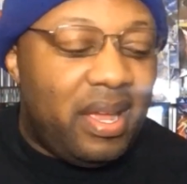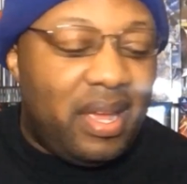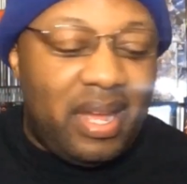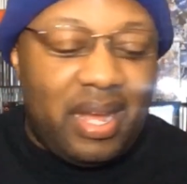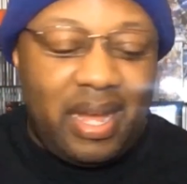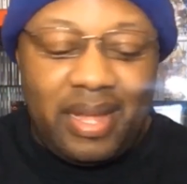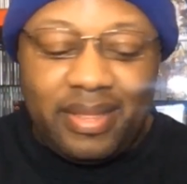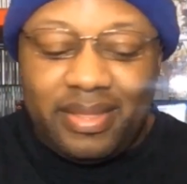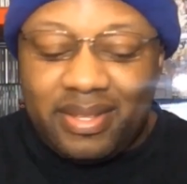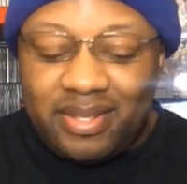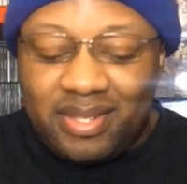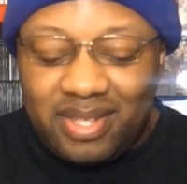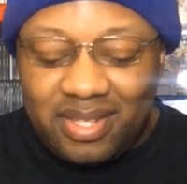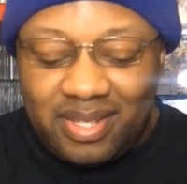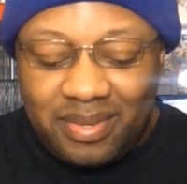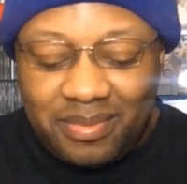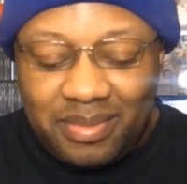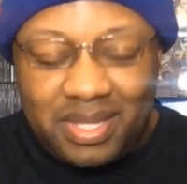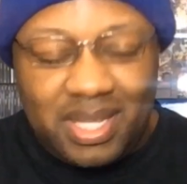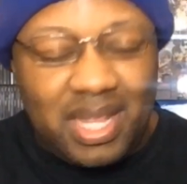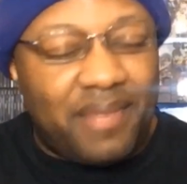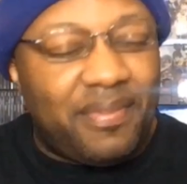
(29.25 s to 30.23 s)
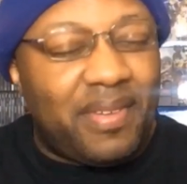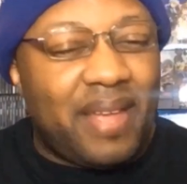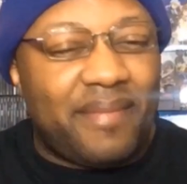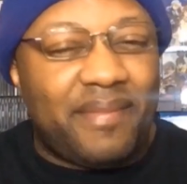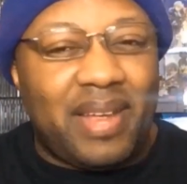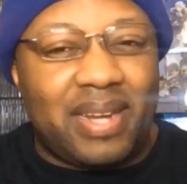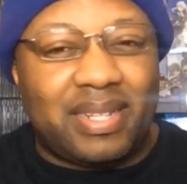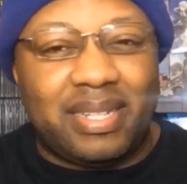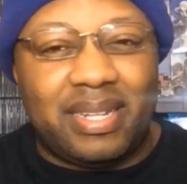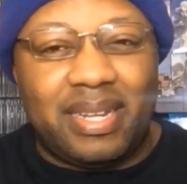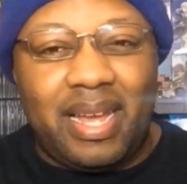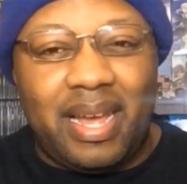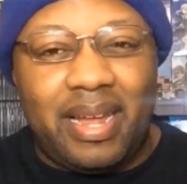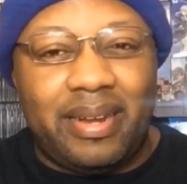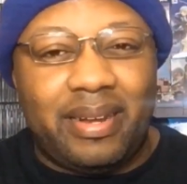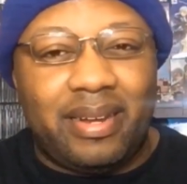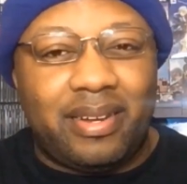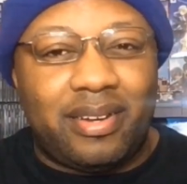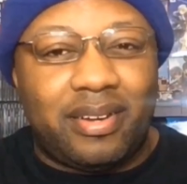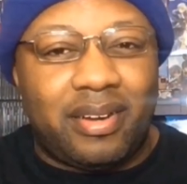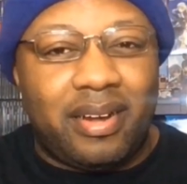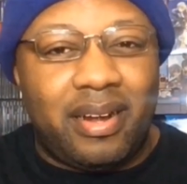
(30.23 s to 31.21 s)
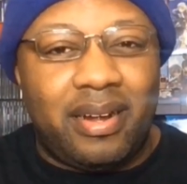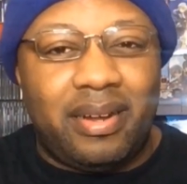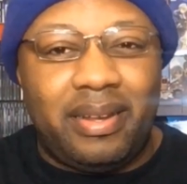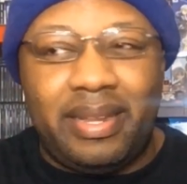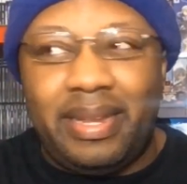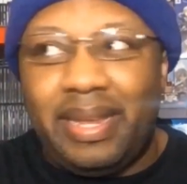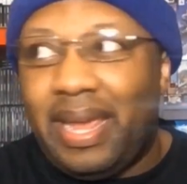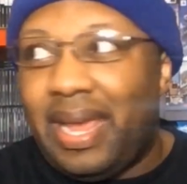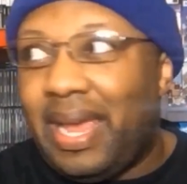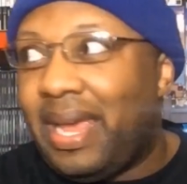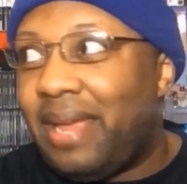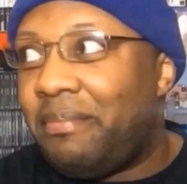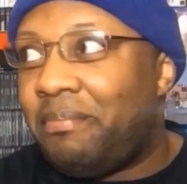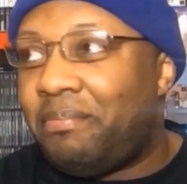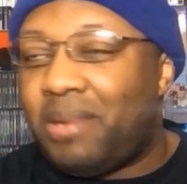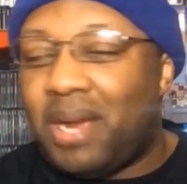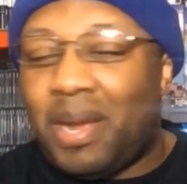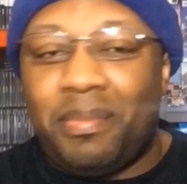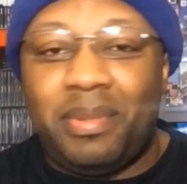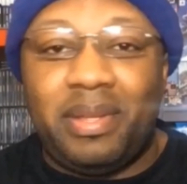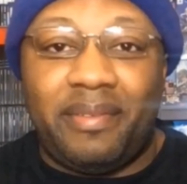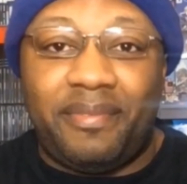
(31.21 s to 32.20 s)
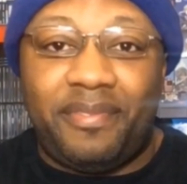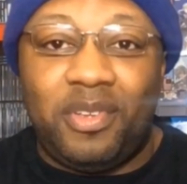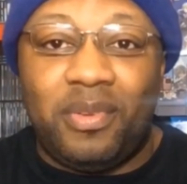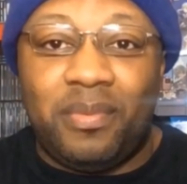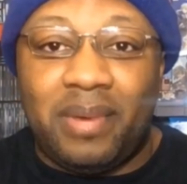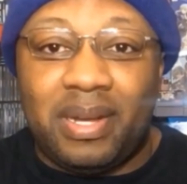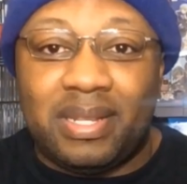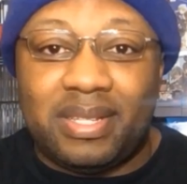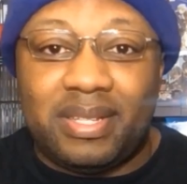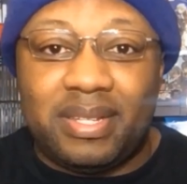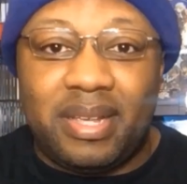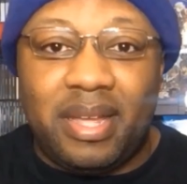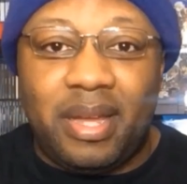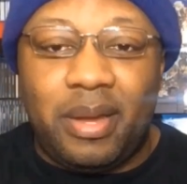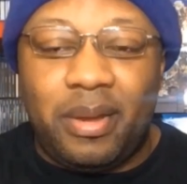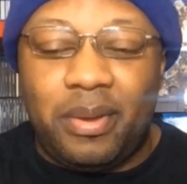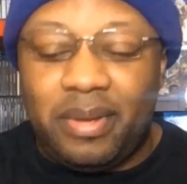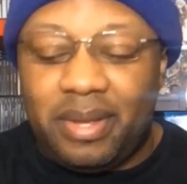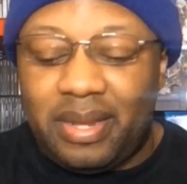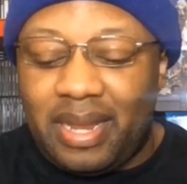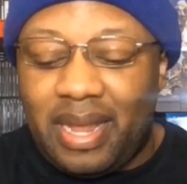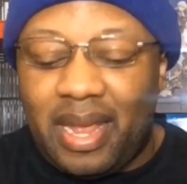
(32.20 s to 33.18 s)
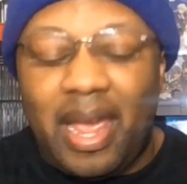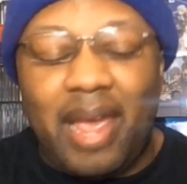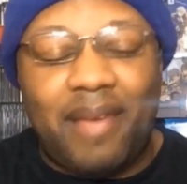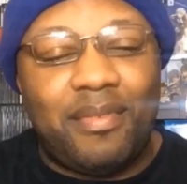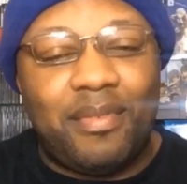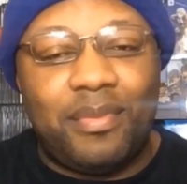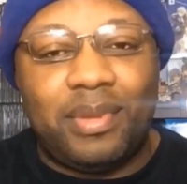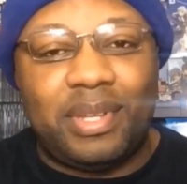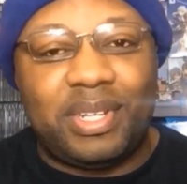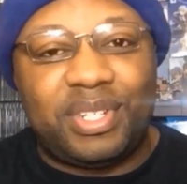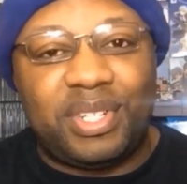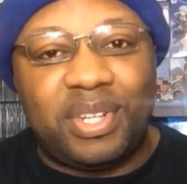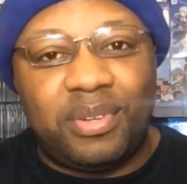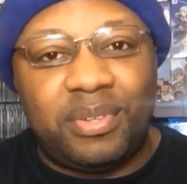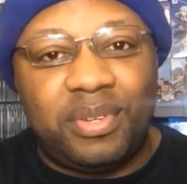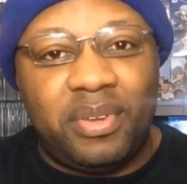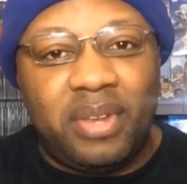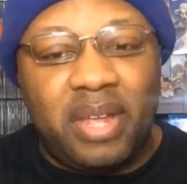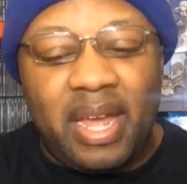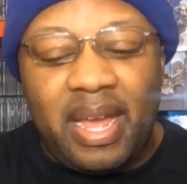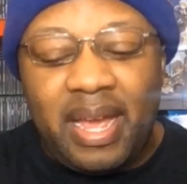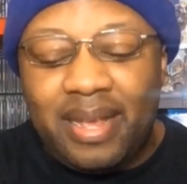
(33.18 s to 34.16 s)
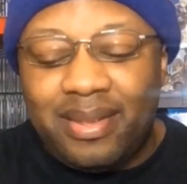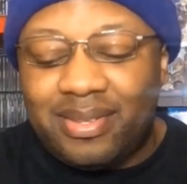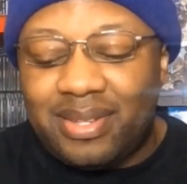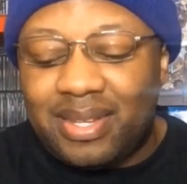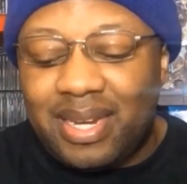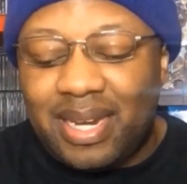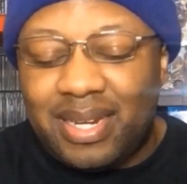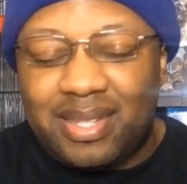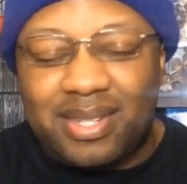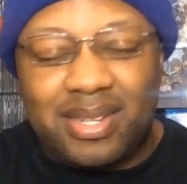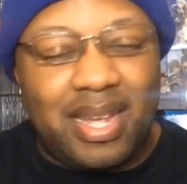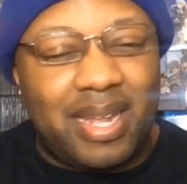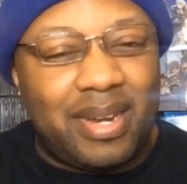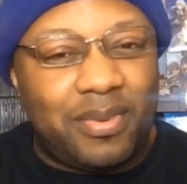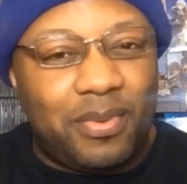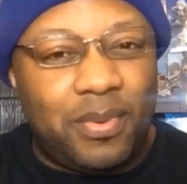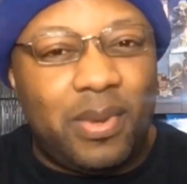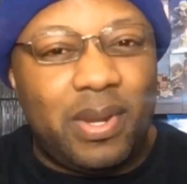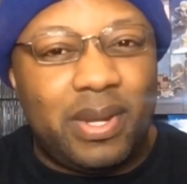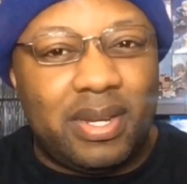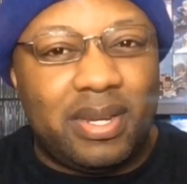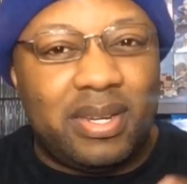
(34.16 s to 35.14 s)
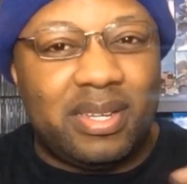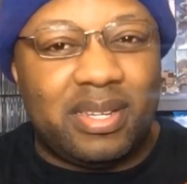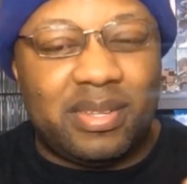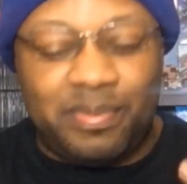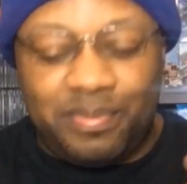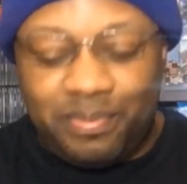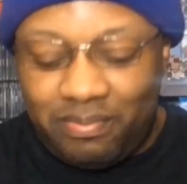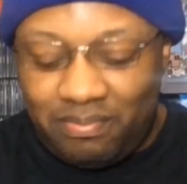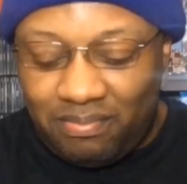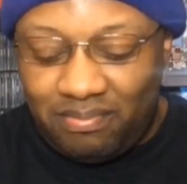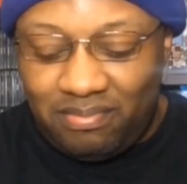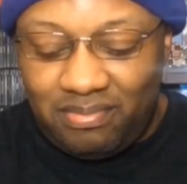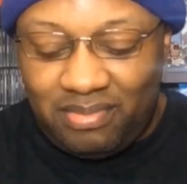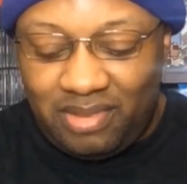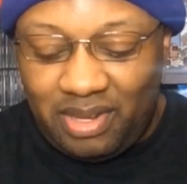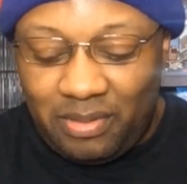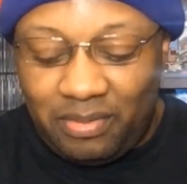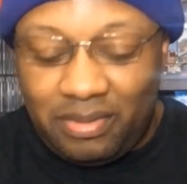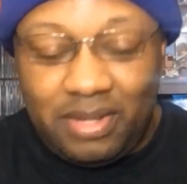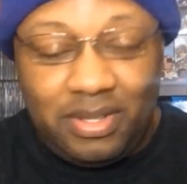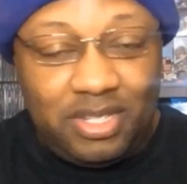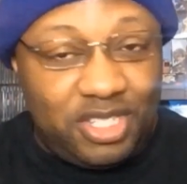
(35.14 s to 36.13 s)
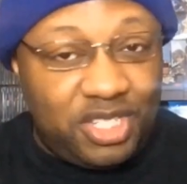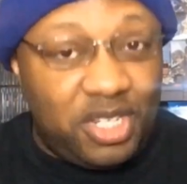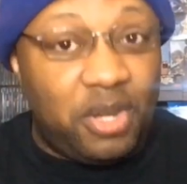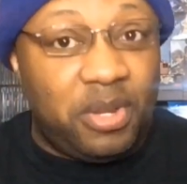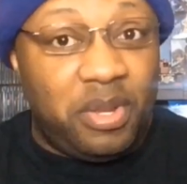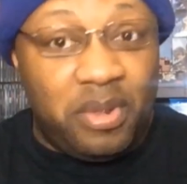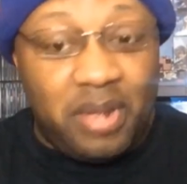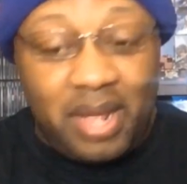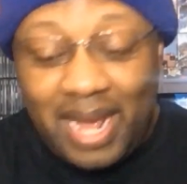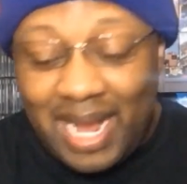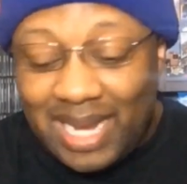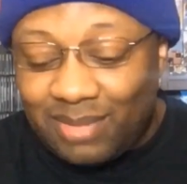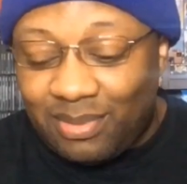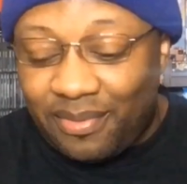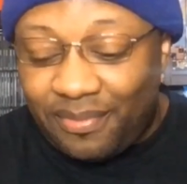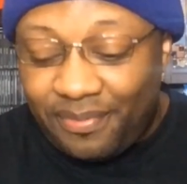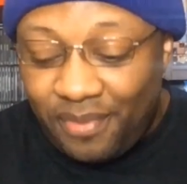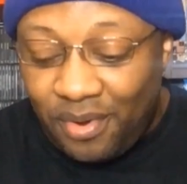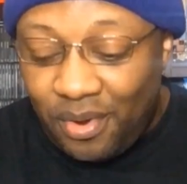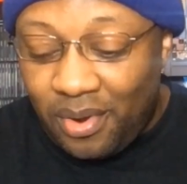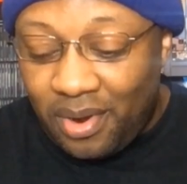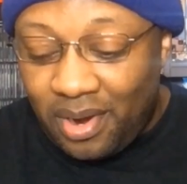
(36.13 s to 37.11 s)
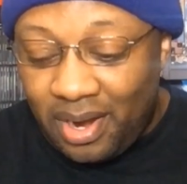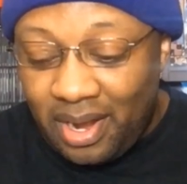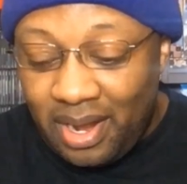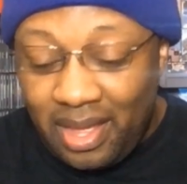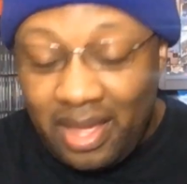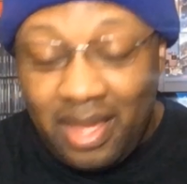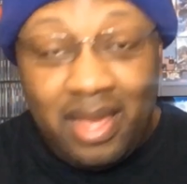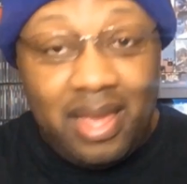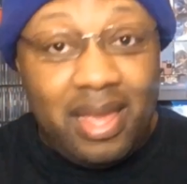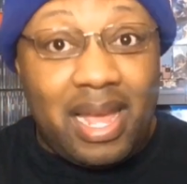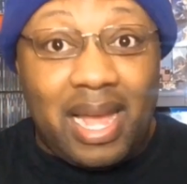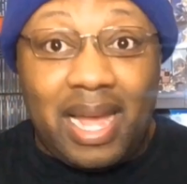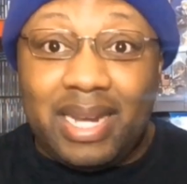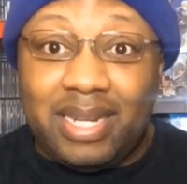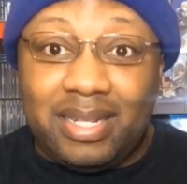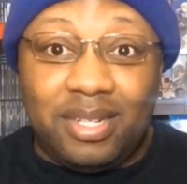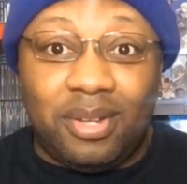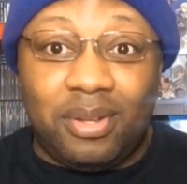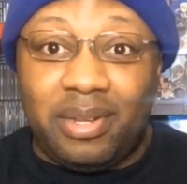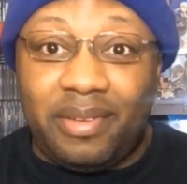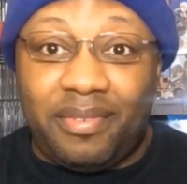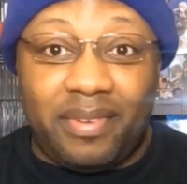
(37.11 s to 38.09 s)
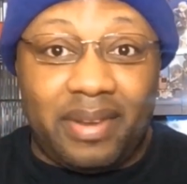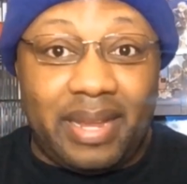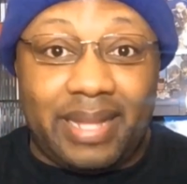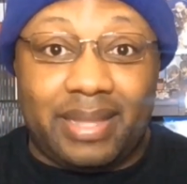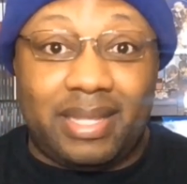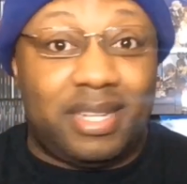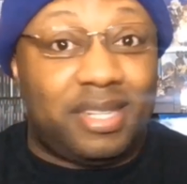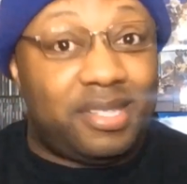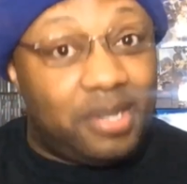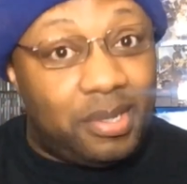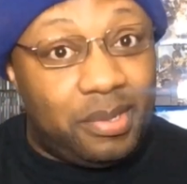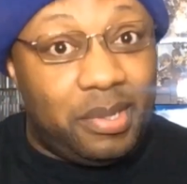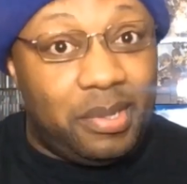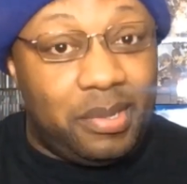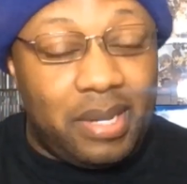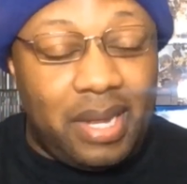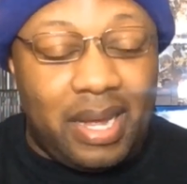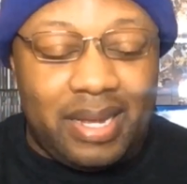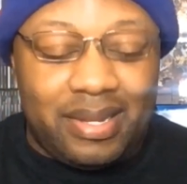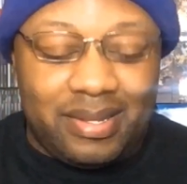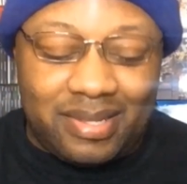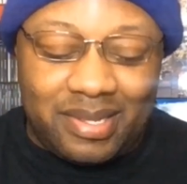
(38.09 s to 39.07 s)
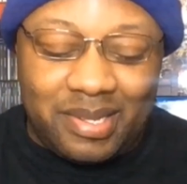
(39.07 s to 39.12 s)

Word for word: Uh, this is some stuff I've actually gotten currently and probably a few months ago that I haven't really shown you guys and I just kind of wanted to just show you guys before I totally forget to show you guys.